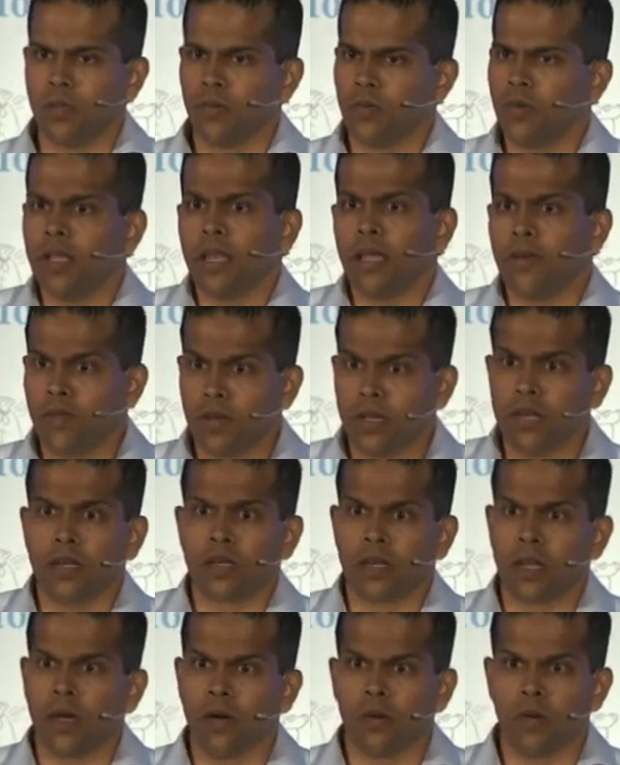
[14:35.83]
You will have
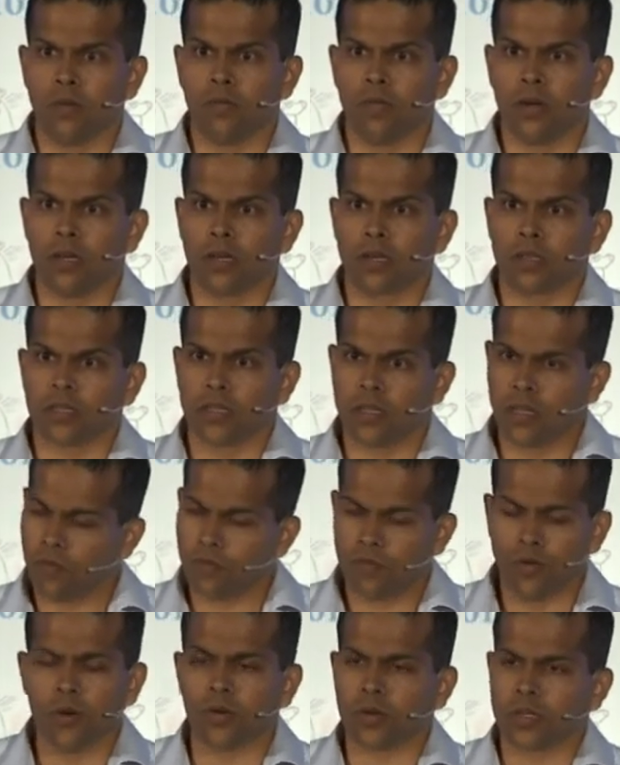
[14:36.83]
learned how it works,
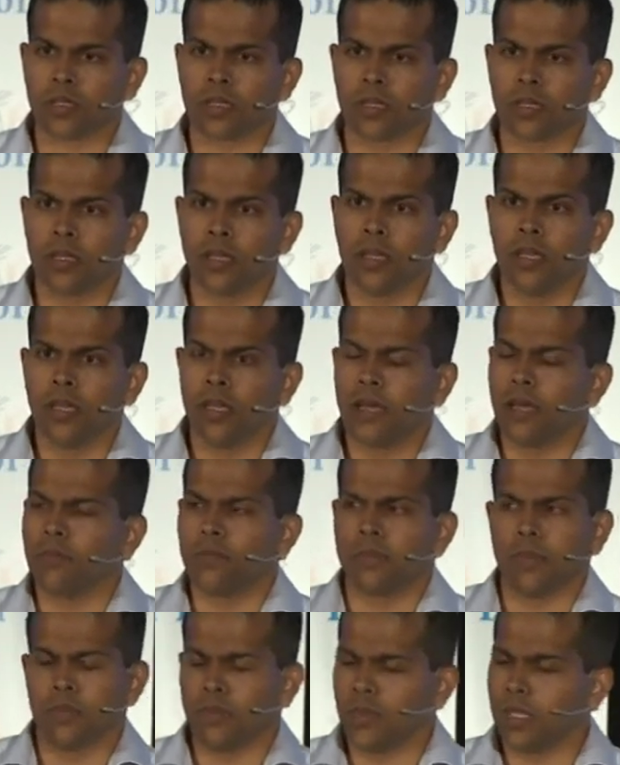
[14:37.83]
of course.
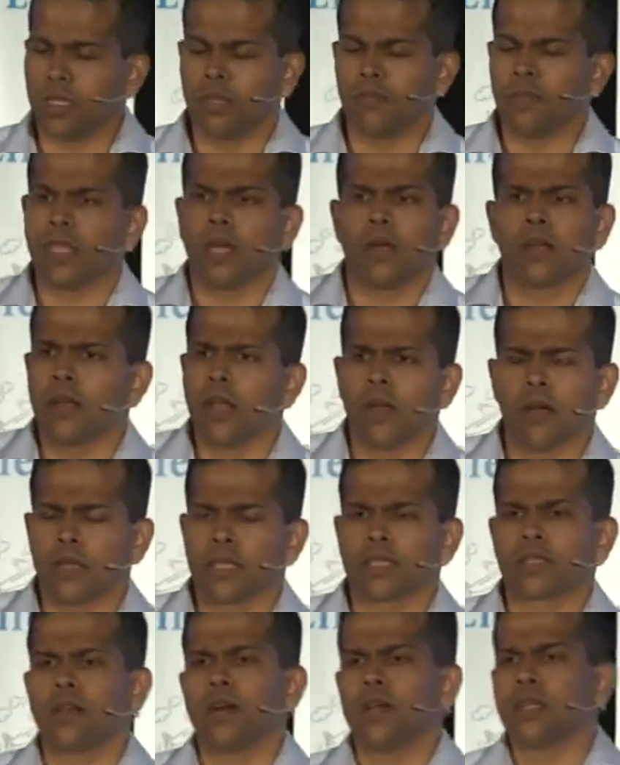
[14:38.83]
Without a doubt,
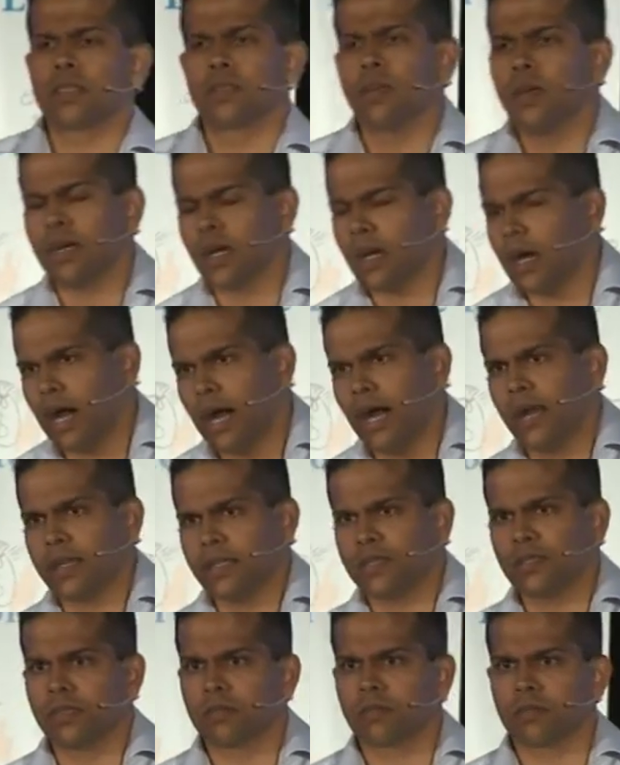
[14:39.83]
it's not hard.
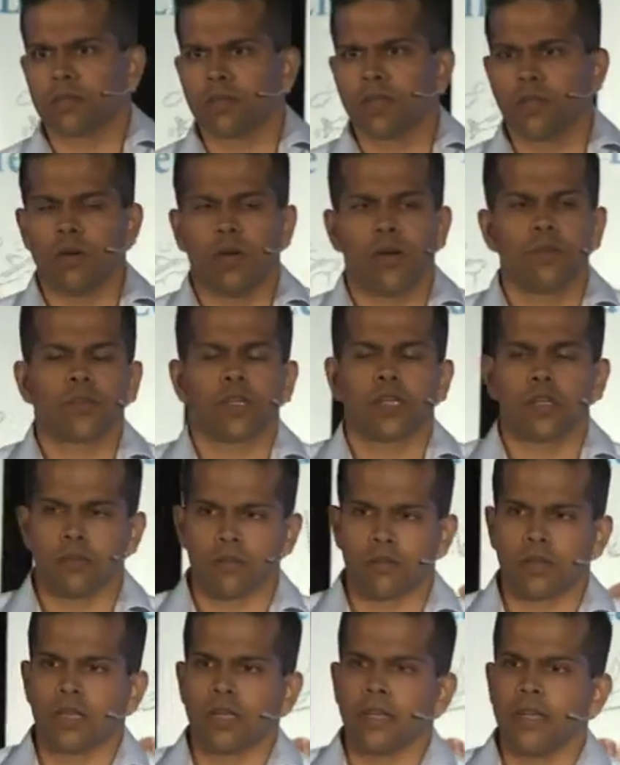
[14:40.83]
It's just, I'm trying
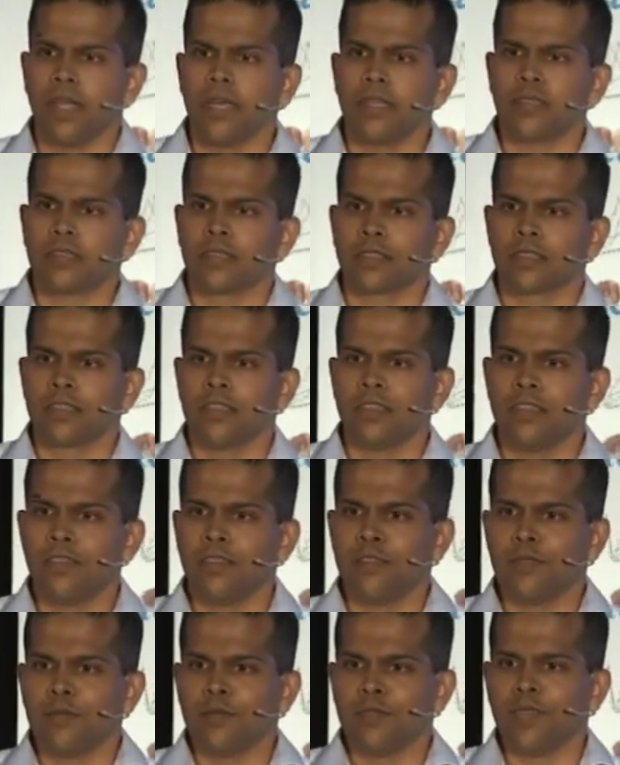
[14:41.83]
to condense
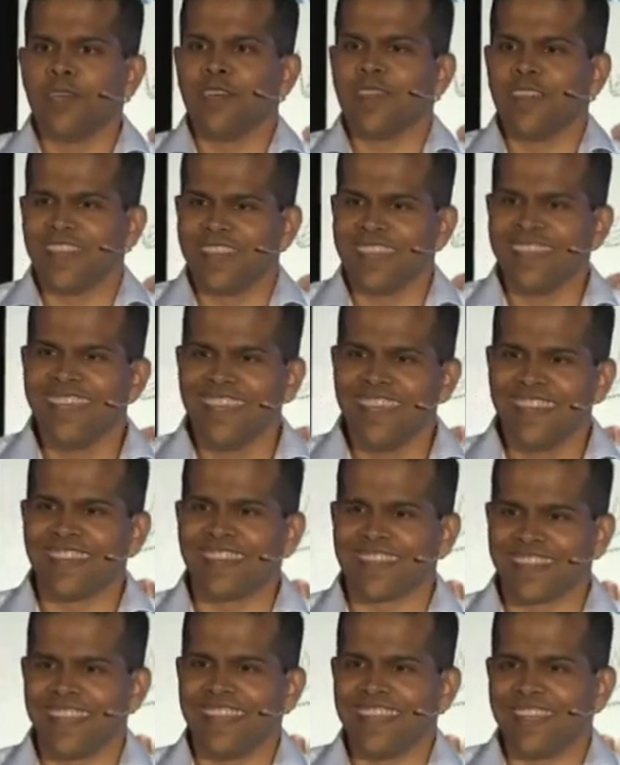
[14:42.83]

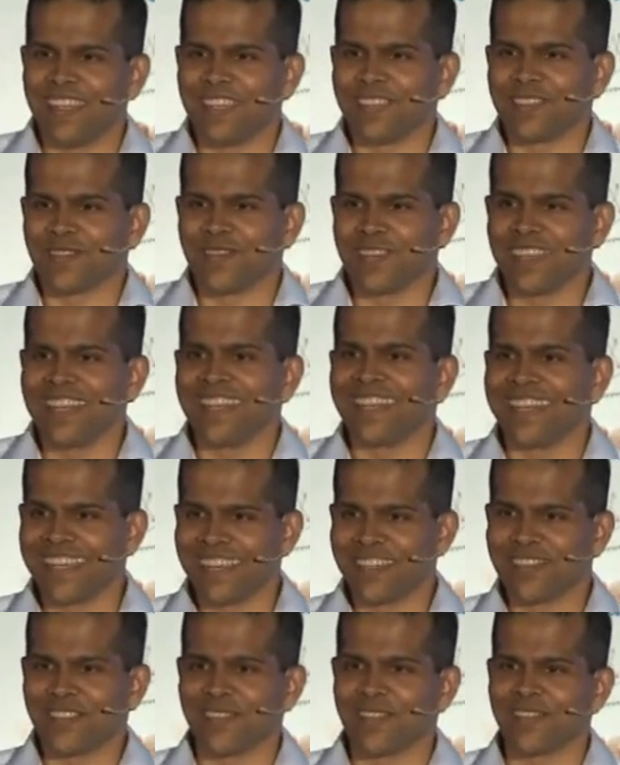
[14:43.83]
10 years of learning
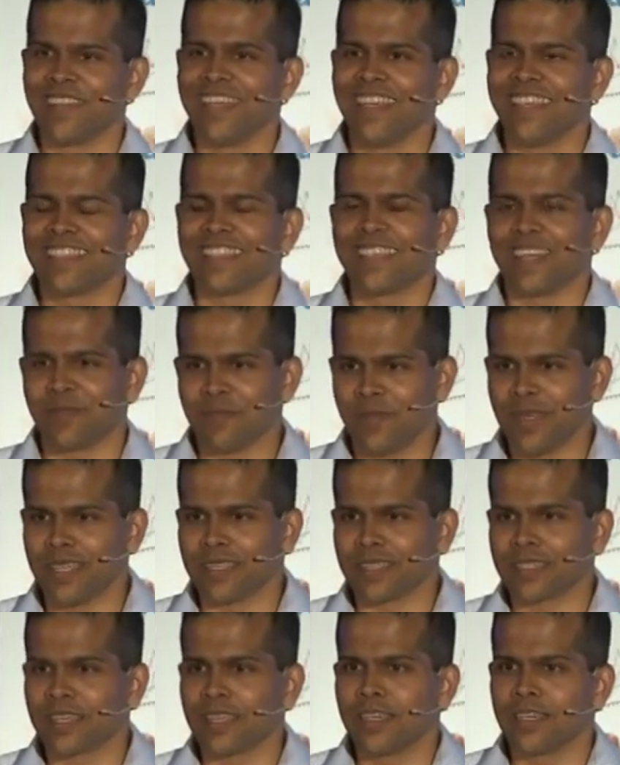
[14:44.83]
into 30
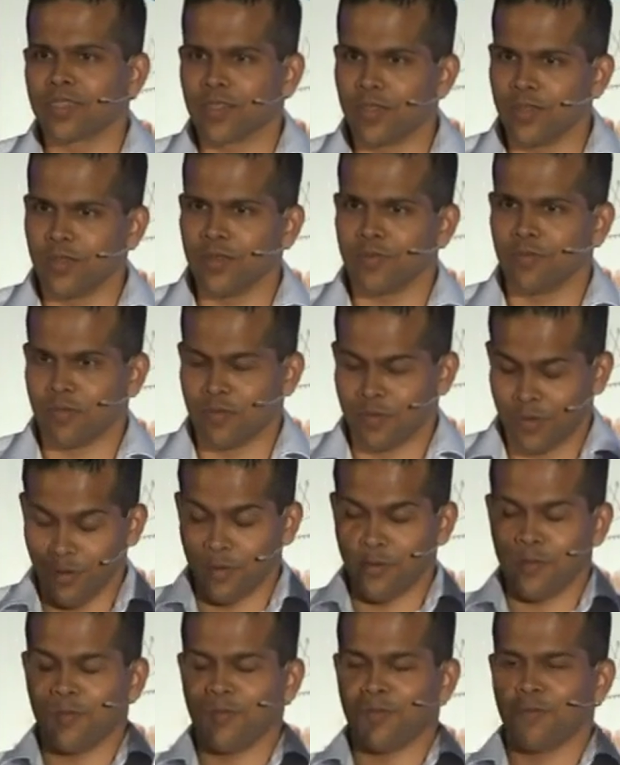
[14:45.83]
minutes. So you
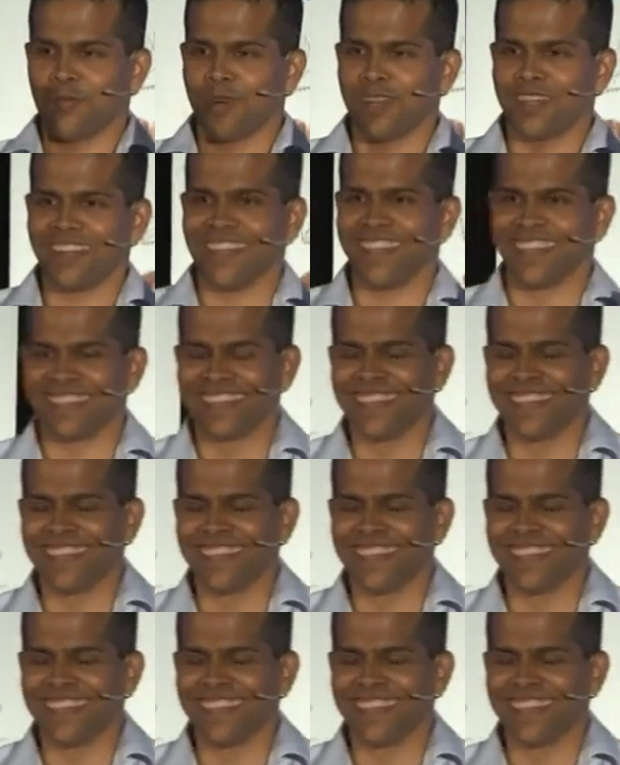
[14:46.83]
go, what?